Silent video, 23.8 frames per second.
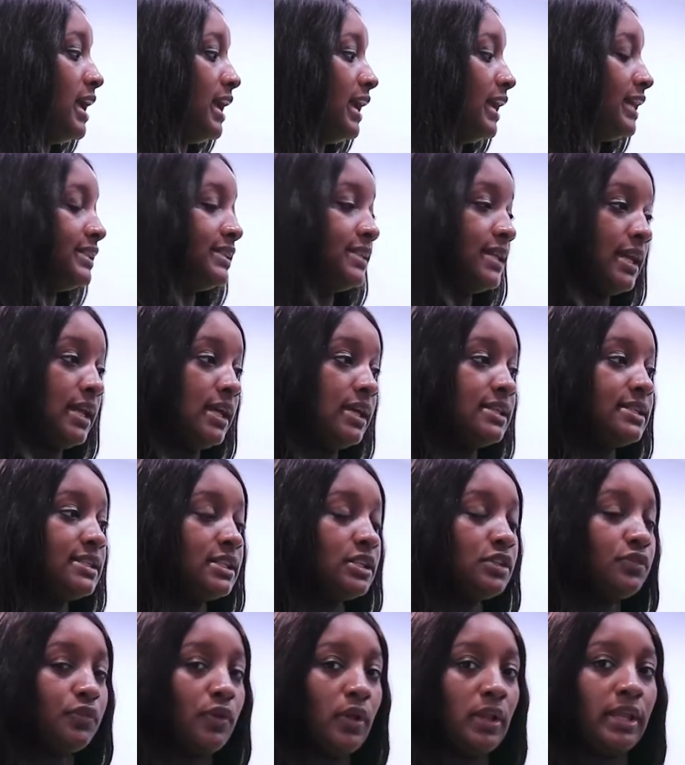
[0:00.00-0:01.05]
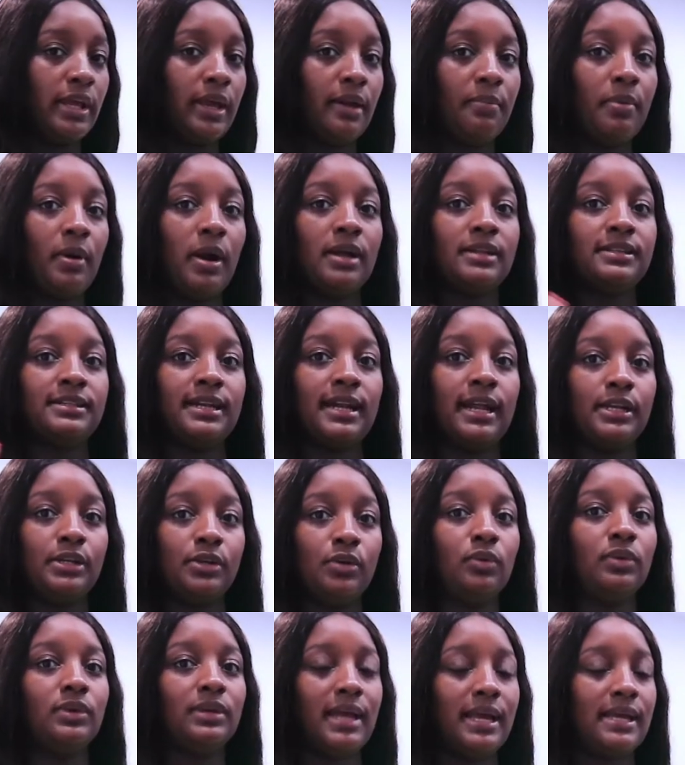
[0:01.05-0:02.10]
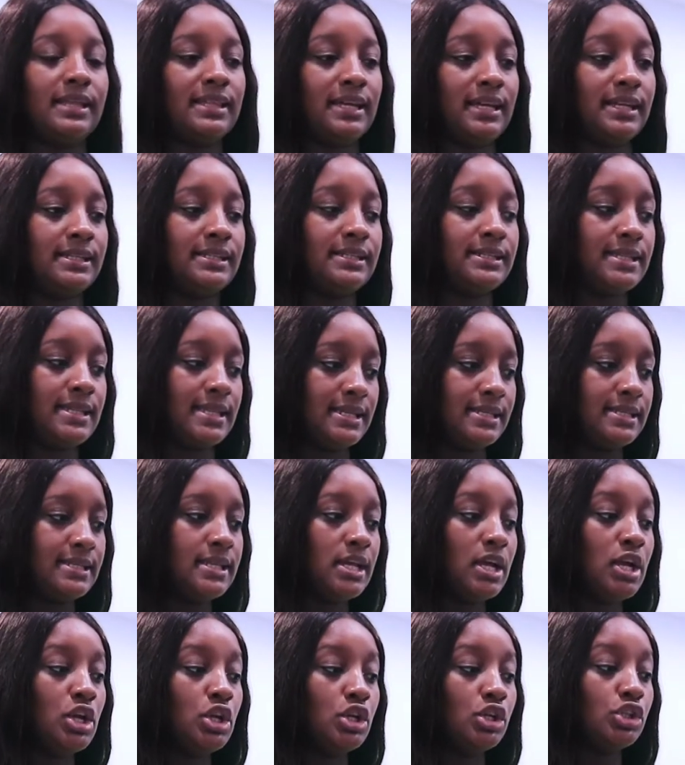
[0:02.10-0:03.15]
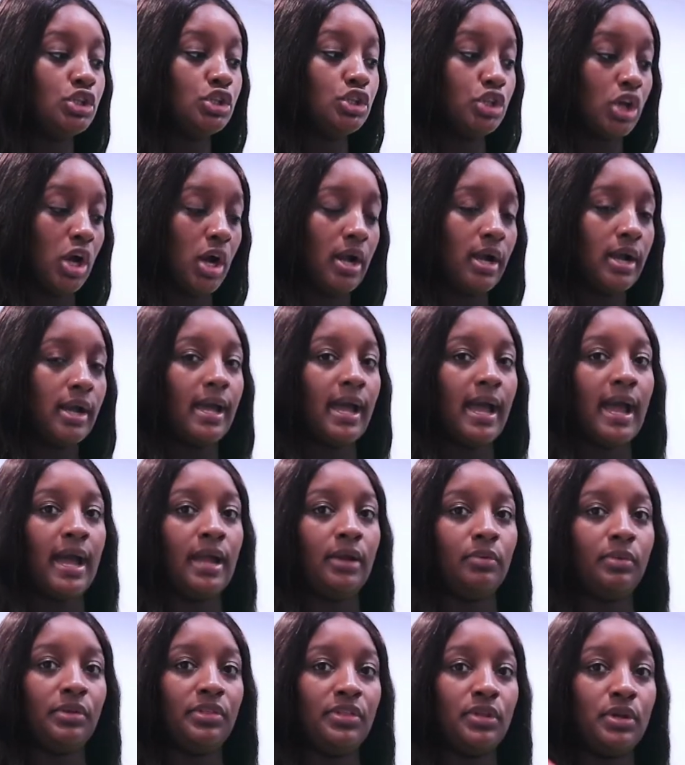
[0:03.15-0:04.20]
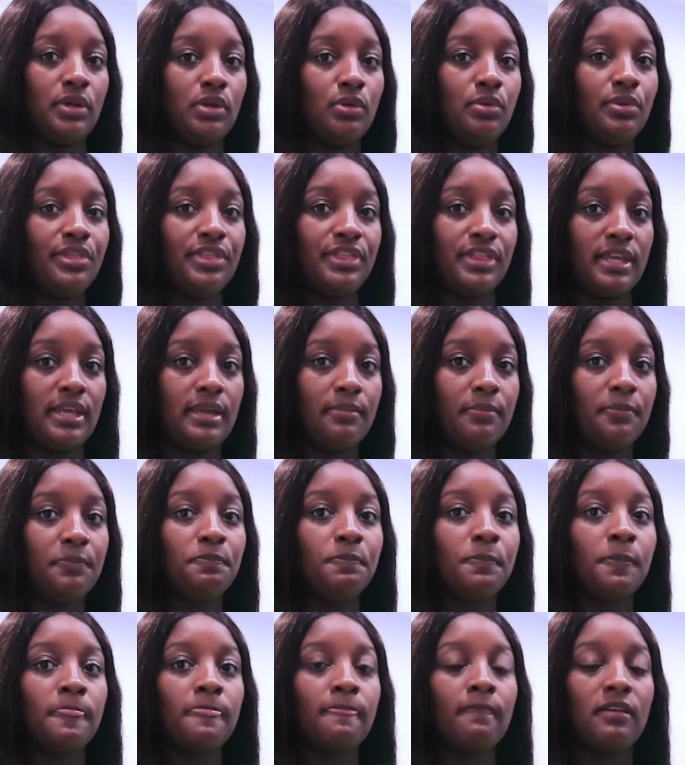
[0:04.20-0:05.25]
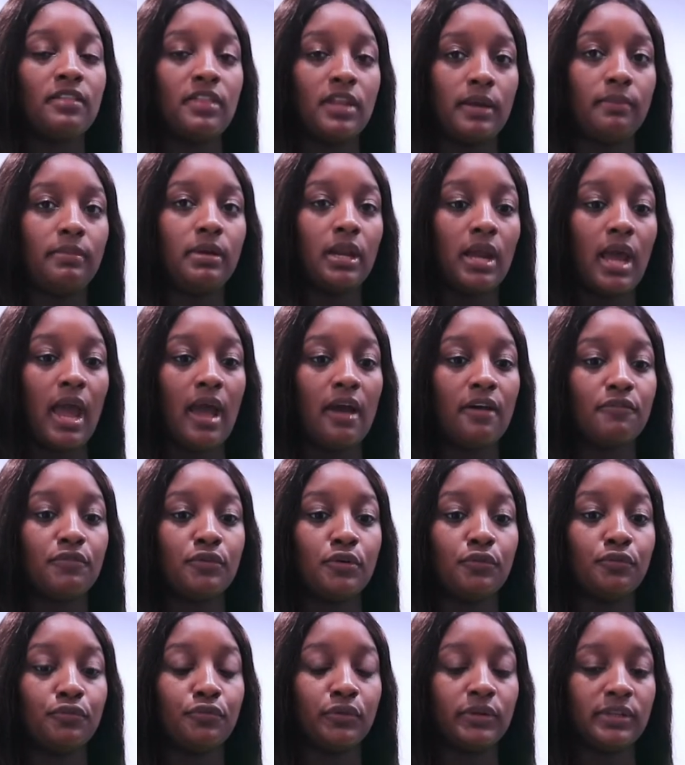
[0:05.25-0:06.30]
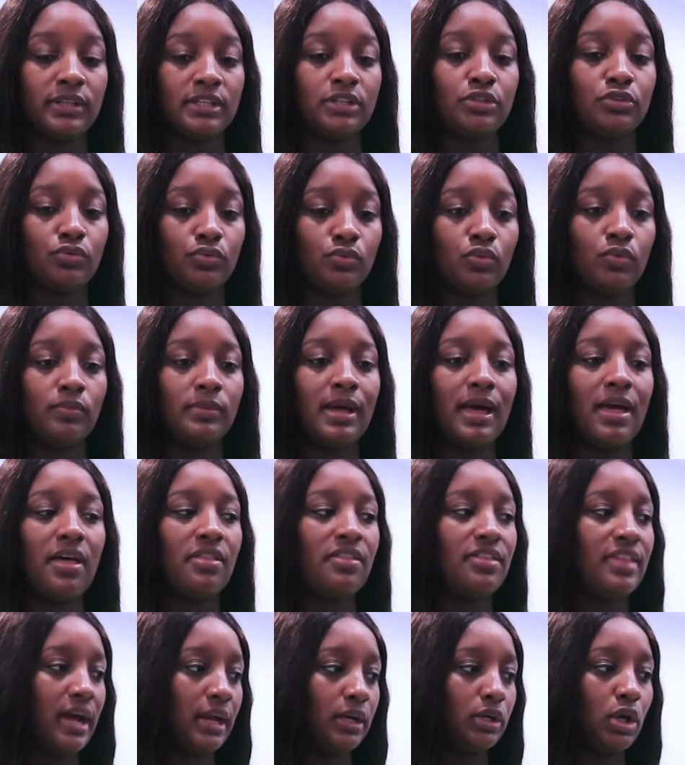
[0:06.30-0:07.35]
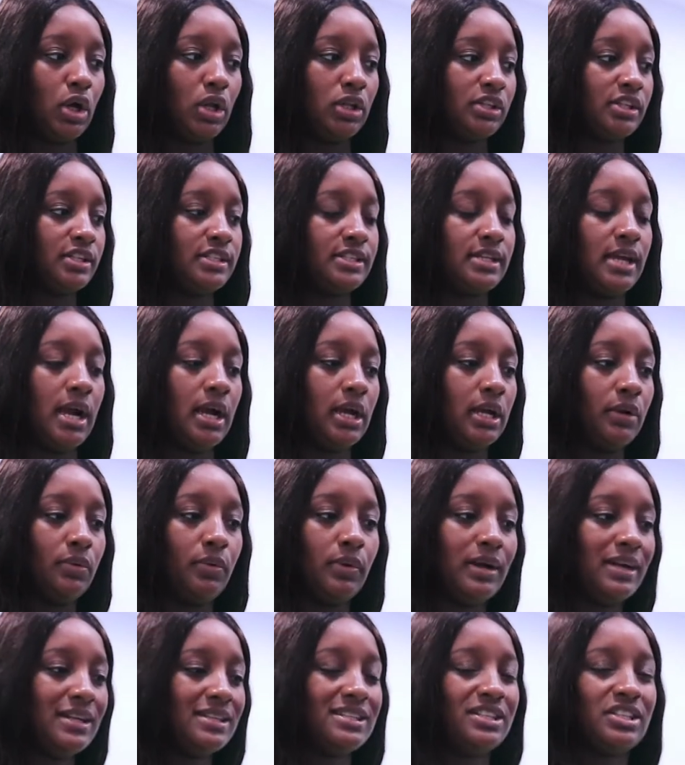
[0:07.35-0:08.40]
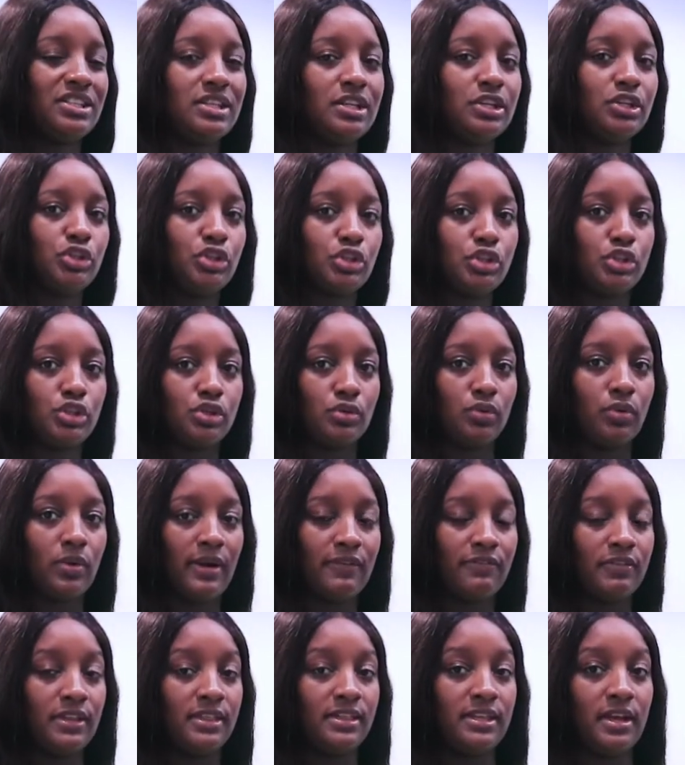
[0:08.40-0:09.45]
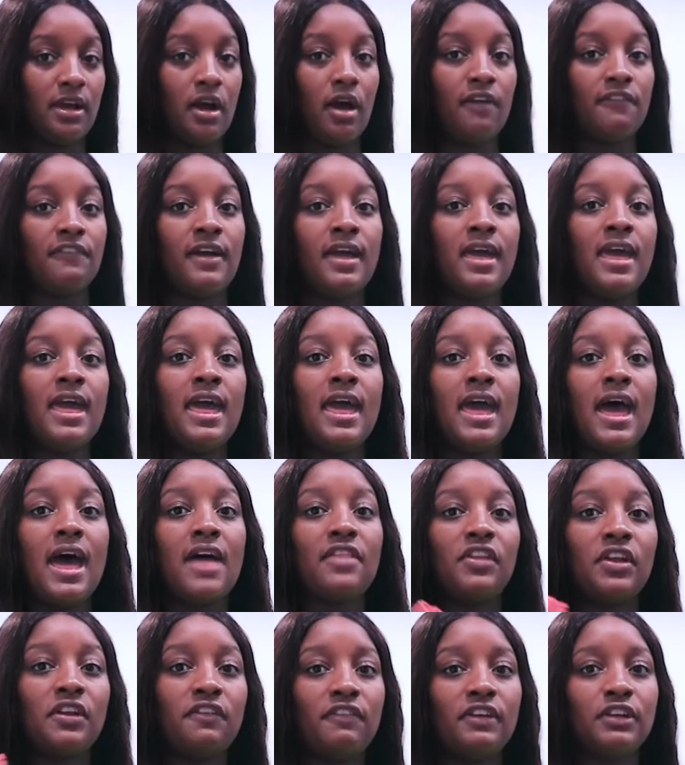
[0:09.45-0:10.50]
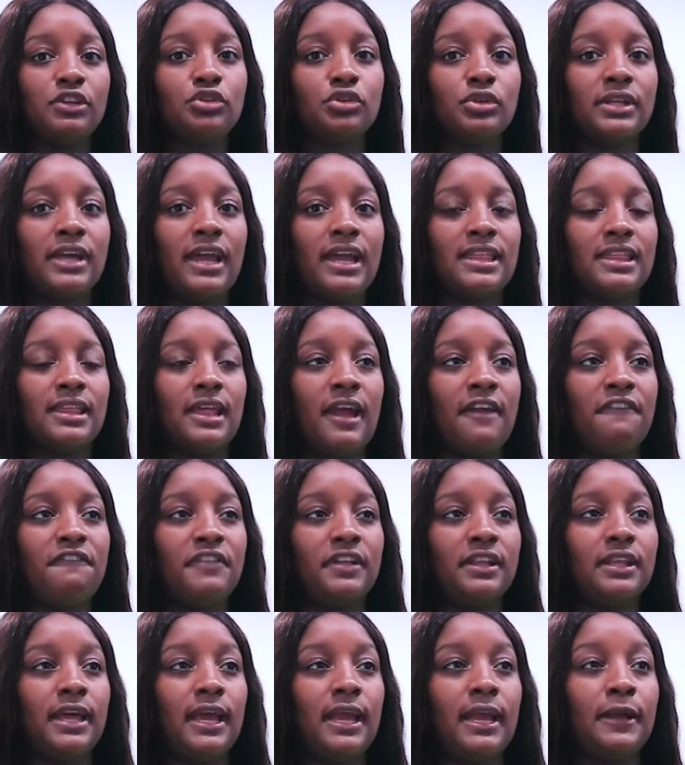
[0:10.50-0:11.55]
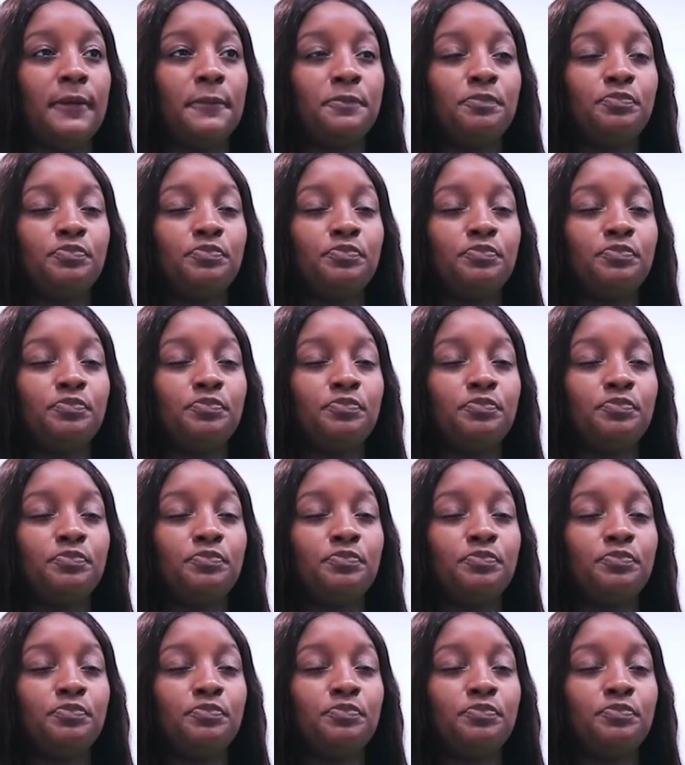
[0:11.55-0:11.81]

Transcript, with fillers: is hideous, it's falling apart, and I don't like that it's this dark. And with the new theme, that I'm gonna have for this room, that color is not gonna work because it's gonna just throw everything off. And then eventually I, I felt like